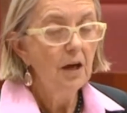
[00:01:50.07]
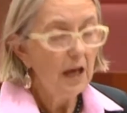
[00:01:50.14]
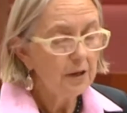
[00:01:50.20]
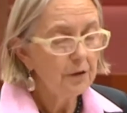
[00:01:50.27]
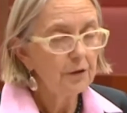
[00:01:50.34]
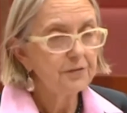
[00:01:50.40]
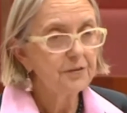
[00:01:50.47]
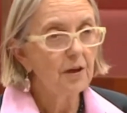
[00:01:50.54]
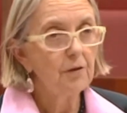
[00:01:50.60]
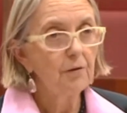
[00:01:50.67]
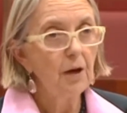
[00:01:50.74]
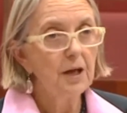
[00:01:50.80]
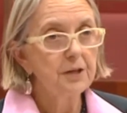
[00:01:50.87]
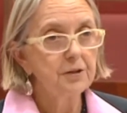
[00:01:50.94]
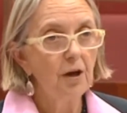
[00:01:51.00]
and
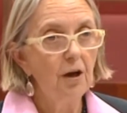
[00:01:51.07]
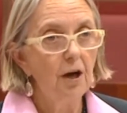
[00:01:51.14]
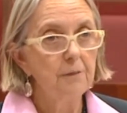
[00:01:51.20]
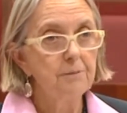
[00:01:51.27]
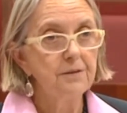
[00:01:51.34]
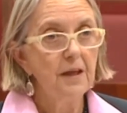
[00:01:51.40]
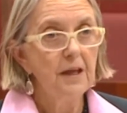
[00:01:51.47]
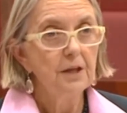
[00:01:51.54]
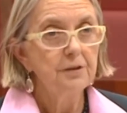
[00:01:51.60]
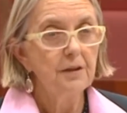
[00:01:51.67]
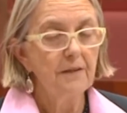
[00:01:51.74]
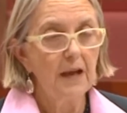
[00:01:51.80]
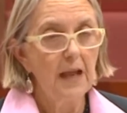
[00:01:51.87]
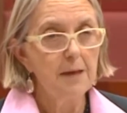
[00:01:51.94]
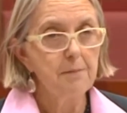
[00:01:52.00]
also at times to
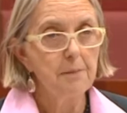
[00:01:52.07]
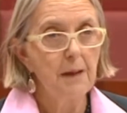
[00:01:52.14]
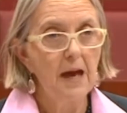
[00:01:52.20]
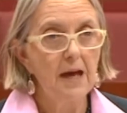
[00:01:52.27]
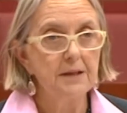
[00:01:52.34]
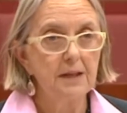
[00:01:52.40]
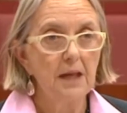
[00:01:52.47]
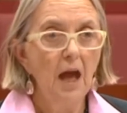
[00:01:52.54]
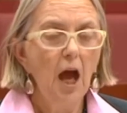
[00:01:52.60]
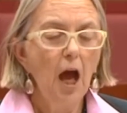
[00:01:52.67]
the Labor Party.